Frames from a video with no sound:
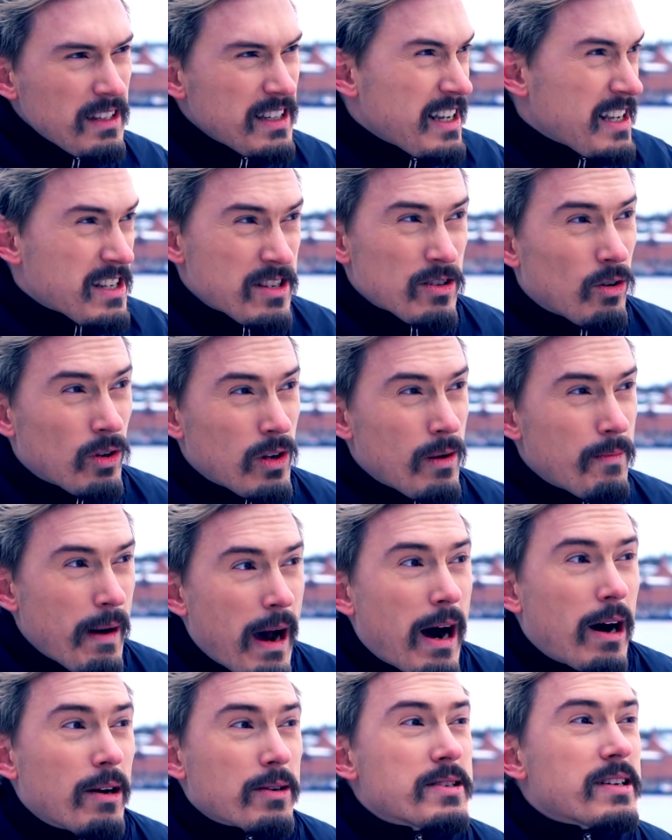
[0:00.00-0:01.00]
is all
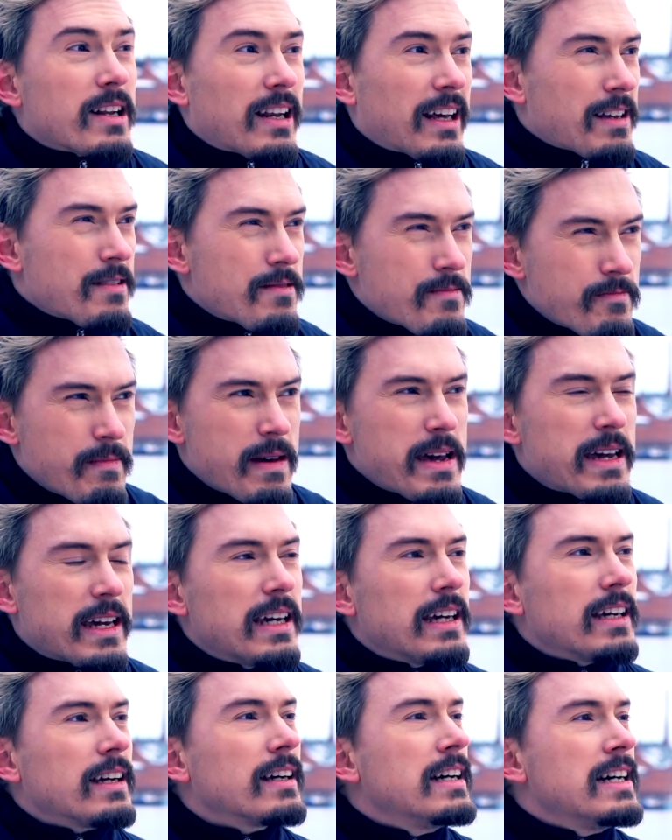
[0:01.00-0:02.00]
about. Like,
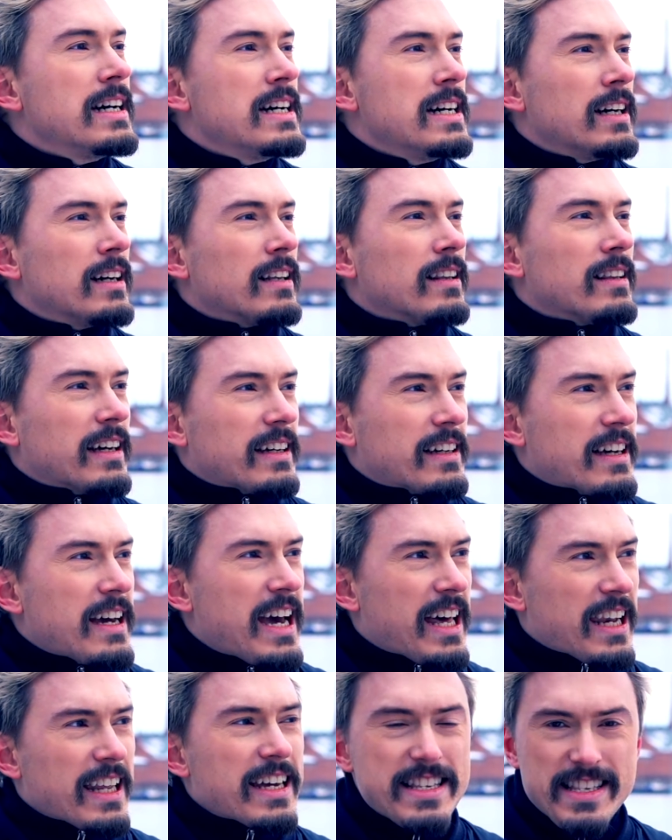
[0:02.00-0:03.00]
making like
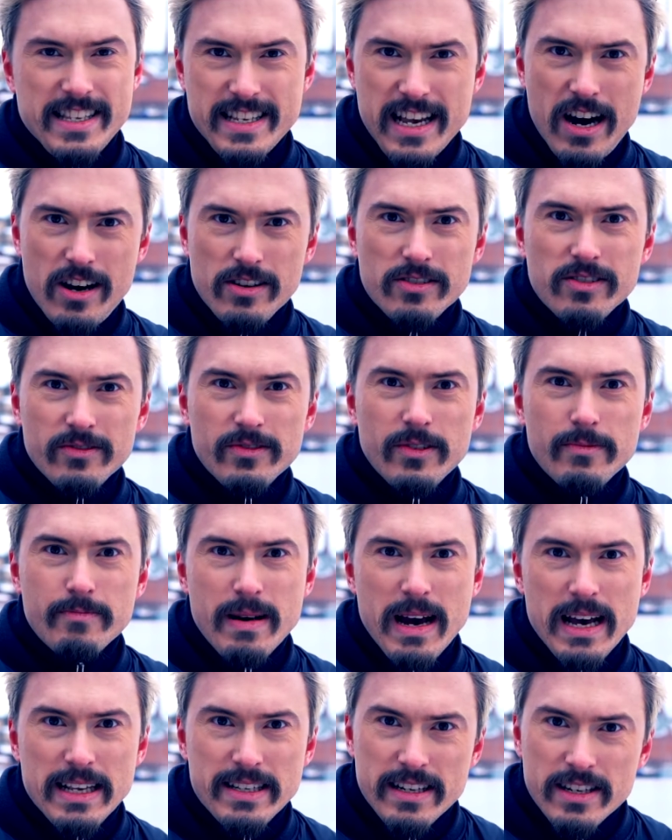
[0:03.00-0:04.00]
elegance out of the
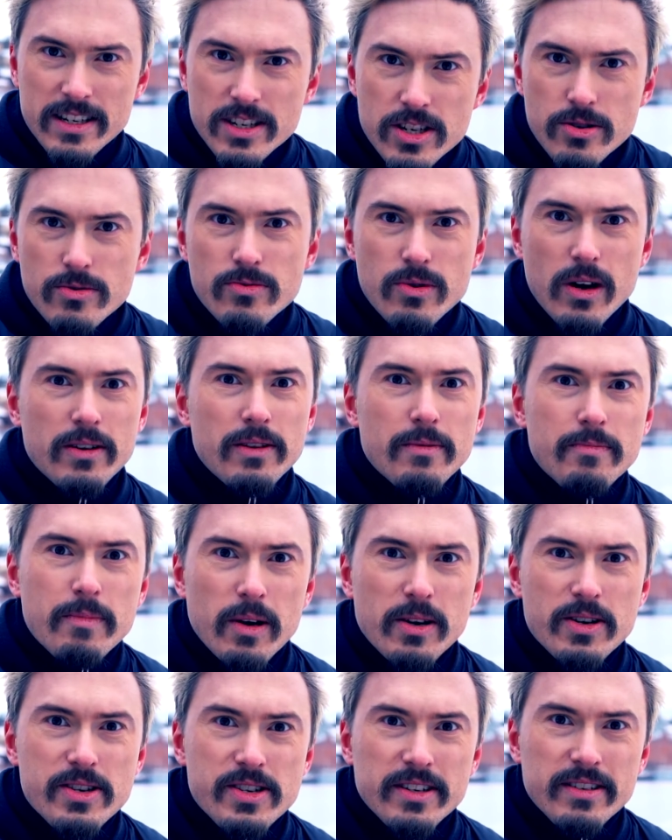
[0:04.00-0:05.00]
mess, and you are the
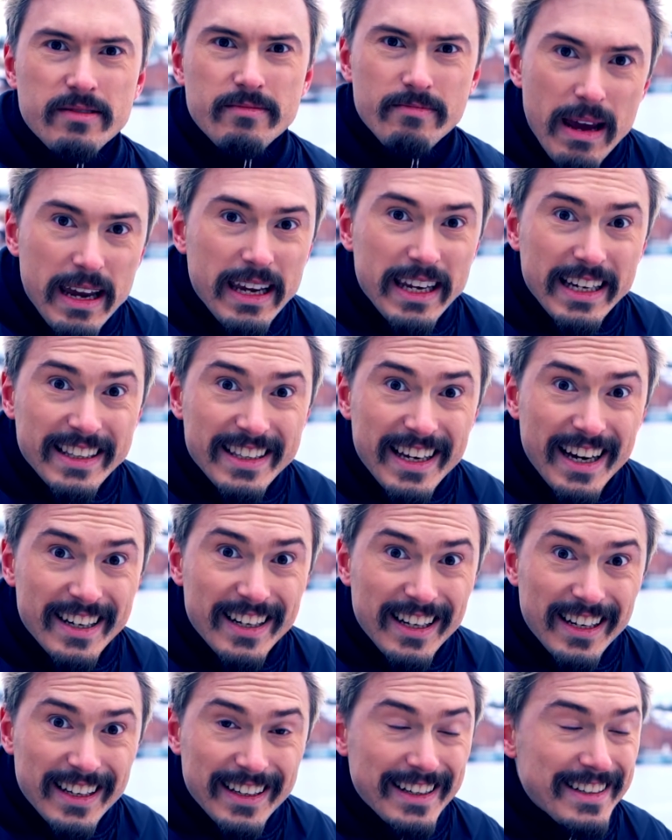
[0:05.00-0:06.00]
person making
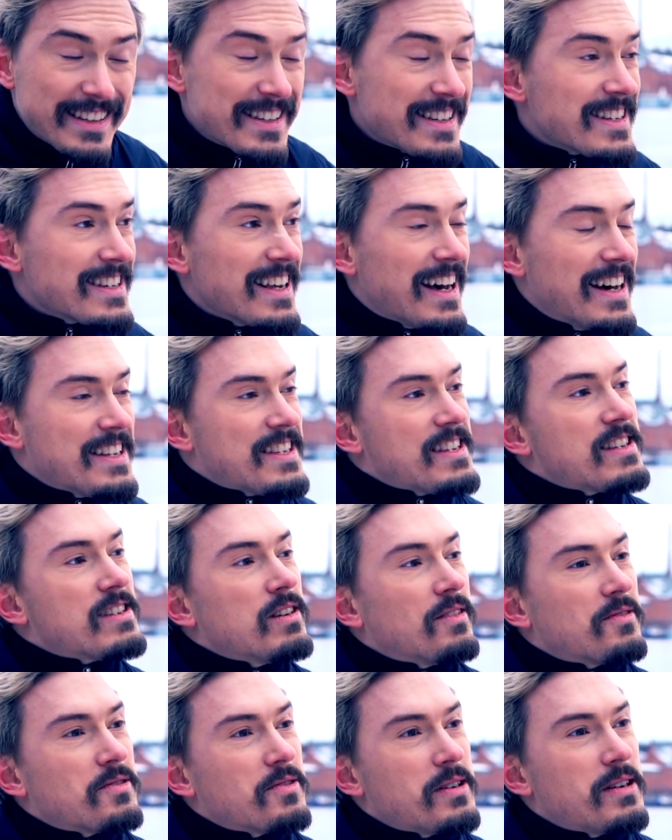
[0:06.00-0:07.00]
that elegance as a
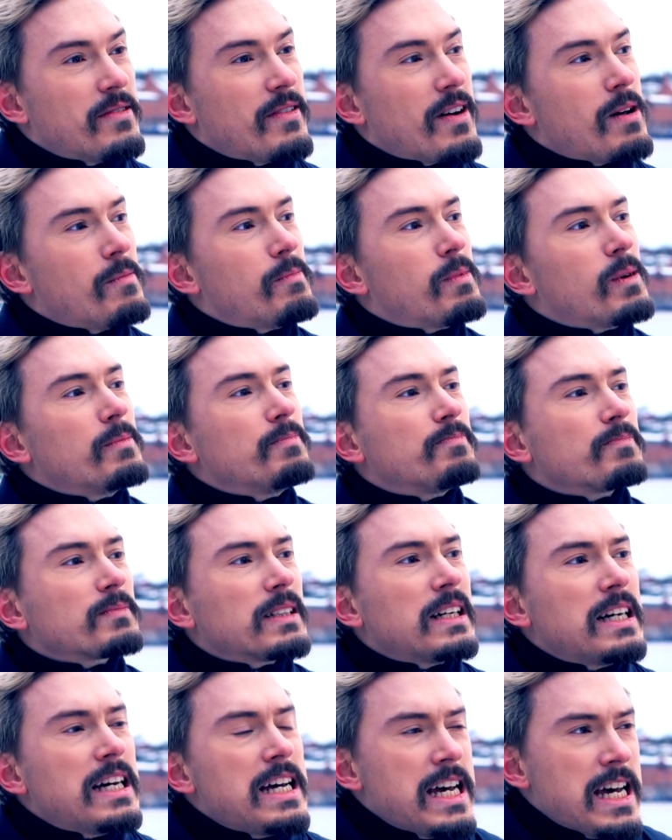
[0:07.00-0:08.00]
software developer.
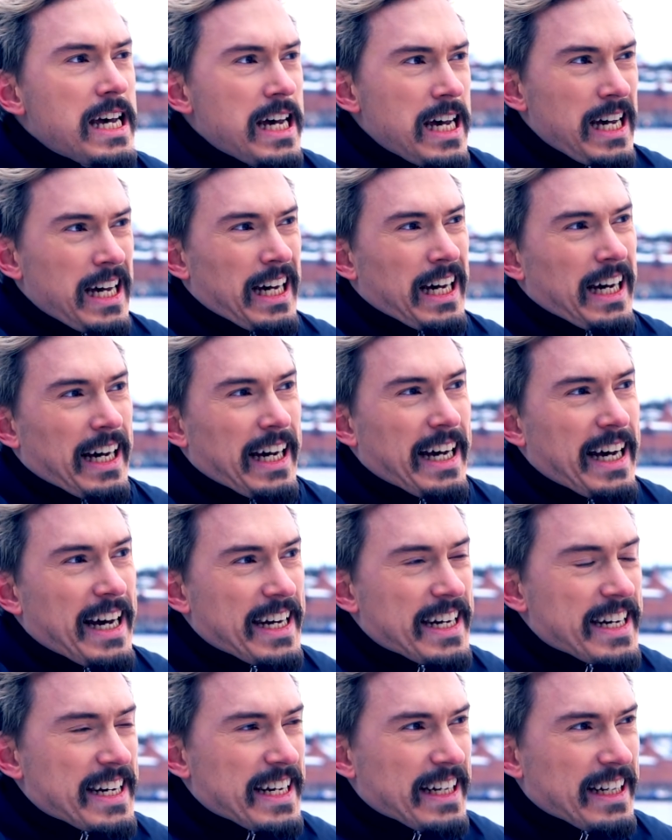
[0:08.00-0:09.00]

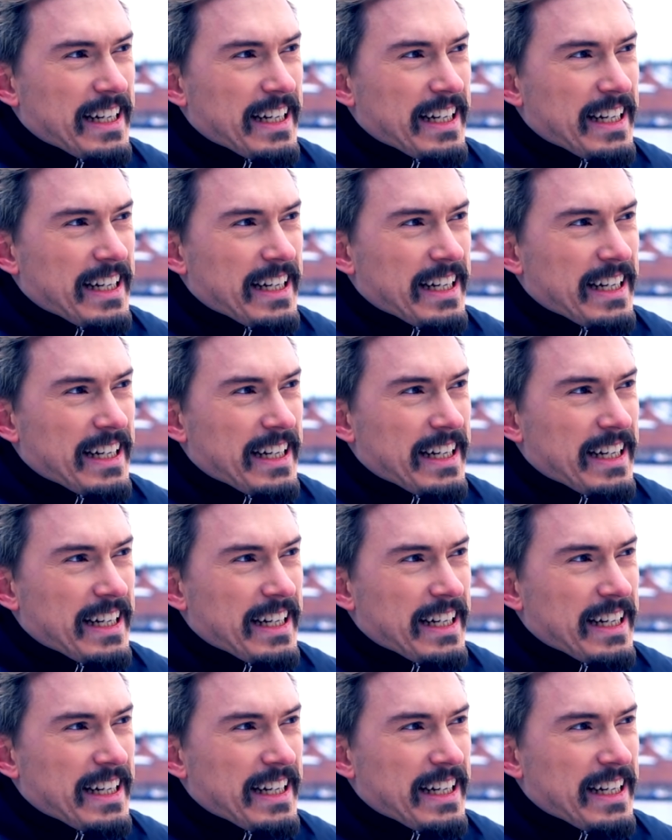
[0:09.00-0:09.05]
And